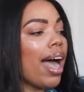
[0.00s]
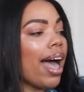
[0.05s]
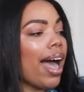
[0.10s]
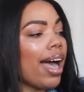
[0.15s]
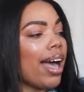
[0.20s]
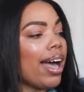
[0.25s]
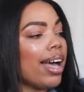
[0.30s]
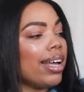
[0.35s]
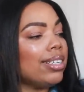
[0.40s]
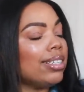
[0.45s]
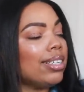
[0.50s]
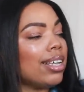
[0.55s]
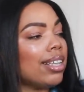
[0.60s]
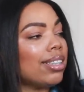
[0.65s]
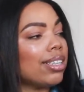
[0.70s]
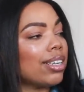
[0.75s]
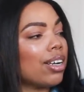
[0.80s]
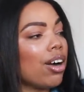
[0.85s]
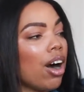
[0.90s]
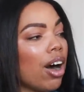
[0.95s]
And
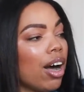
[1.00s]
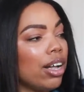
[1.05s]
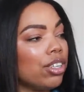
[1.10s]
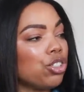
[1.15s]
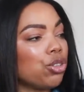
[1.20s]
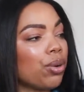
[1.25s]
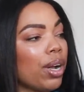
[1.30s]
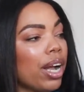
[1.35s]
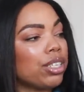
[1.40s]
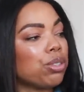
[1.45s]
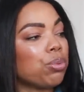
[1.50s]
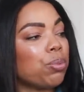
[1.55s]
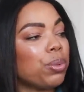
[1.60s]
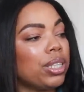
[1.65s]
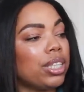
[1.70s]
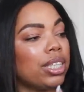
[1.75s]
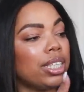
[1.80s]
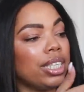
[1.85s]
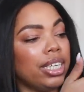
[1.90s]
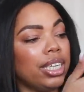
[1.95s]
the contrast
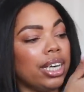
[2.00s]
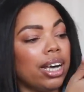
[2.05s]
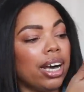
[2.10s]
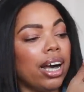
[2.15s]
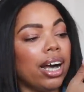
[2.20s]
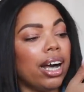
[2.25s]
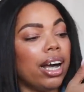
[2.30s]
with the